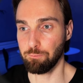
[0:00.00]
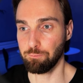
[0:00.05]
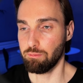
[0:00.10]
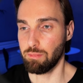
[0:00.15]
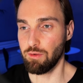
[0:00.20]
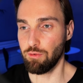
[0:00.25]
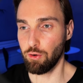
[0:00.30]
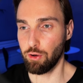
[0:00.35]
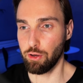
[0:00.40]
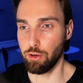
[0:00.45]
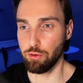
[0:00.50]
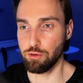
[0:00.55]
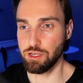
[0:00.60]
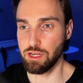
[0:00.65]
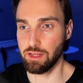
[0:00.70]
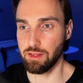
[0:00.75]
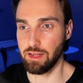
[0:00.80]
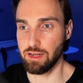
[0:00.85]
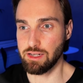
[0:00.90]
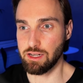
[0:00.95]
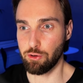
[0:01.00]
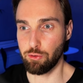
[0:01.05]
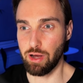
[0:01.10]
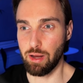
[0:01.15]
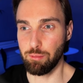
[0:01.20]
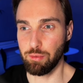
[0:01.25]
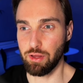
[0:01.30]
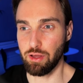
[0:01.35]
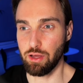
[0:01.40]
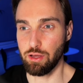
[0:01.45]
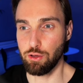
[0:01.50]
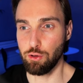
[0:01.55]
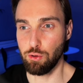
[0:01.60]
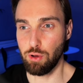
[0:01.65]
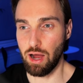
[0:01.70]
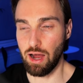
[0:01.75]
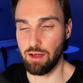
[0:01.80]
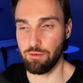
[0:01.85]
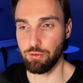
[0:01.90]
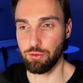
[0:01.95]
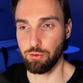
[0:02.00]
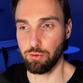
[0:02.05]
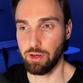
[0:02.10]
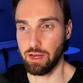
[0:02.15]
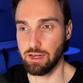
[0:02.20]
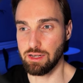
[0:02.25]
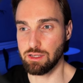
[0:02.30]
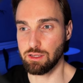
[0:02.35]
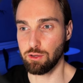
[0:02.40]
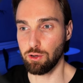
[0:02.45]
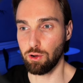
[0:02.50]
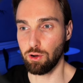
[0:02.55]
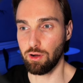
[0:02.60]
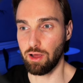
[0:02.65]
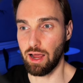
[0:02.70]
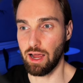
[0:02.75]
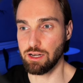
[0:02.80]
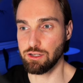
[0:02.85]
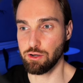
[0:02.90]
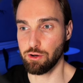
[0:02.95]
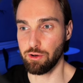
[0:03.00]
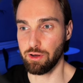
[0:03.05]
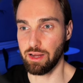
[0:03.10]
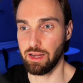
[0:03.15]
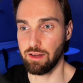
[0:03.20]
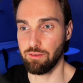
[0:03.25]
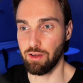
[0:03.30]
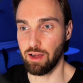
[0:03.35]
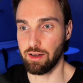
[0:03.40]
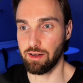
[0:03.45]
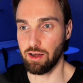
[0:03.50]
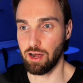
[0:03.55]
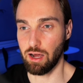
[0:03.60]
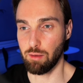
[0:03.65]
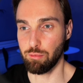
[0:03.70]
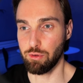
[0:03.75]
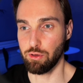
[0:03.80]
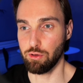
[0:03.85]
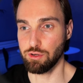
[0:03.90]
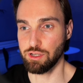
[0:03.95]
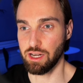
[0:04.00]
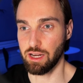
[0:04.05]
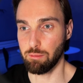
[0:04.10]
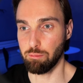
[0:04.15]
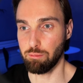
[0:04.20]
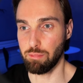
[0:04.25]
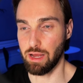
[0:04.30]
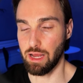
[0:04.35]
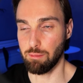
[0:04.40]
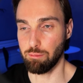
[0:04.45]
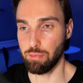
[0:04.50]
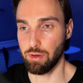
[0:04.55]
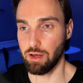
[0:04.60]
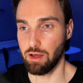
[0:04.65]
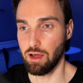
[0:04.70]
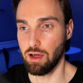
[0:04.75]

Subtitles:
Before using this script, you have to install Azure Event Hub using pip.